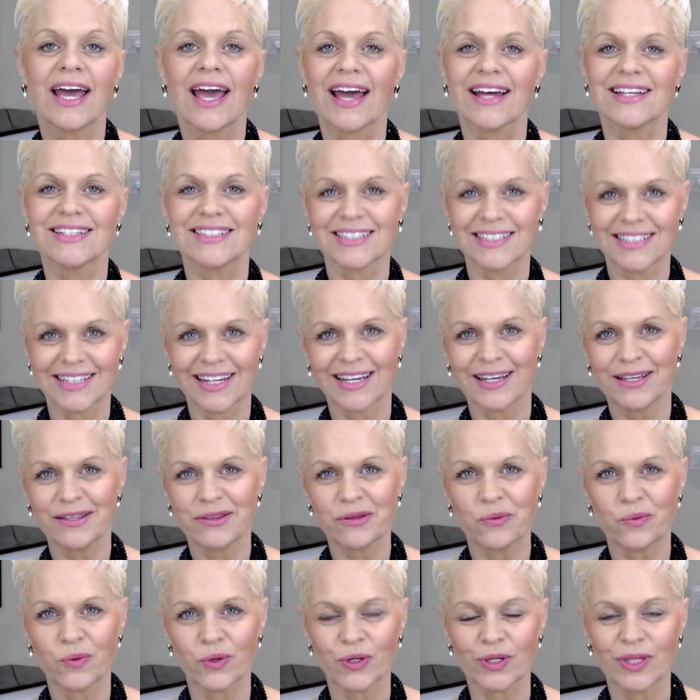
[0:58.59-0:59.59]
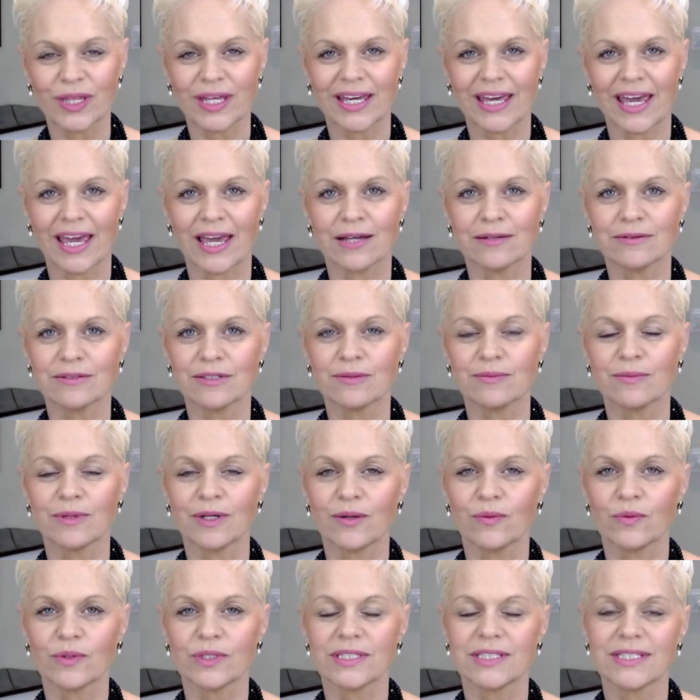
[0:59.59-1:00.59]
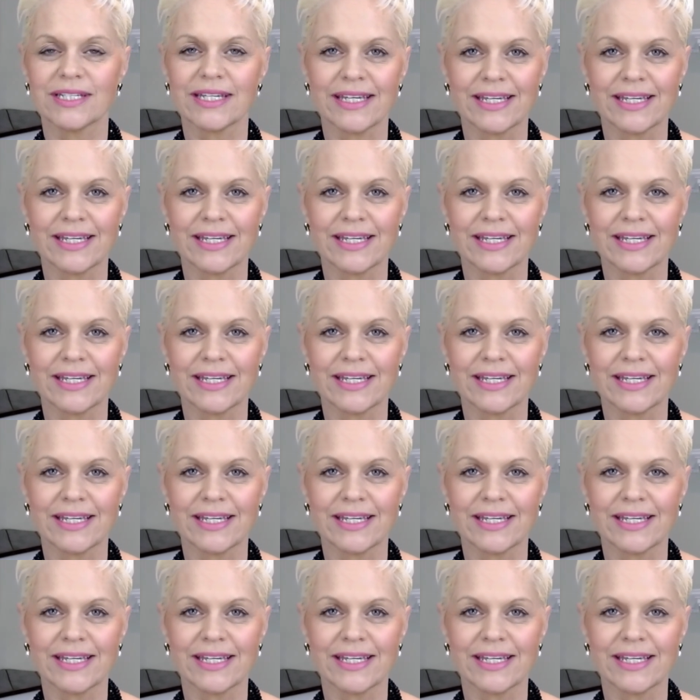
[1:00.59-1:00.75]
And today the word that came to me was